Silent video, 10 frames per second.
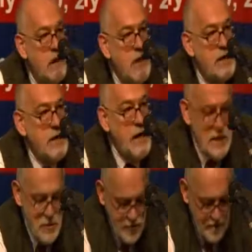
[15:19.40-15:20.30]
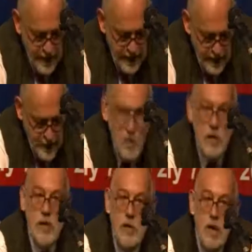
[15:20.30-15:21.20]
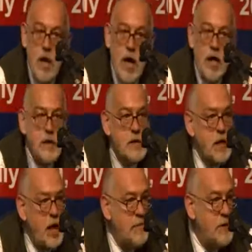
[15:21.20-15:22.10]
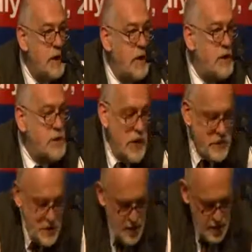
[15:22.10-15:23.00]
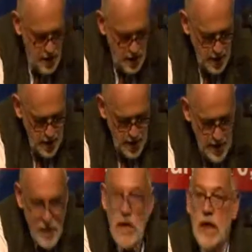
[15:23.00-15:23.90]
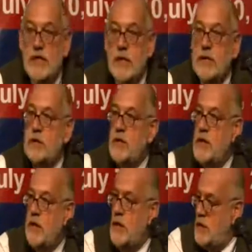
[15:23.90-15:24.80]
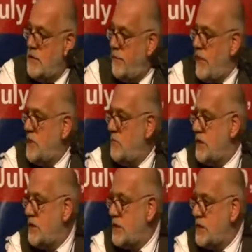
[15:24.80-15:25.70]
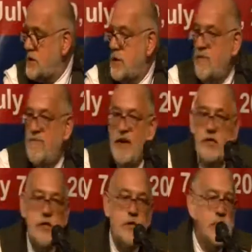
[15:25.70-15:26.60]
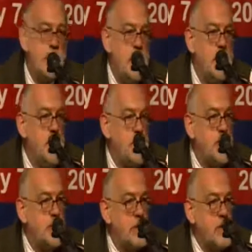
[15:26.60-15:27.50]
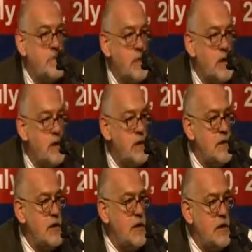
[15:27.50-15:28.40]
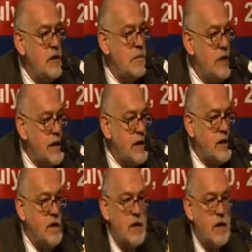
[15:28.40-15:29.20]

And again, Khomeini and Ahmadinejad and others, the fundamentalist, fascist regime nearby.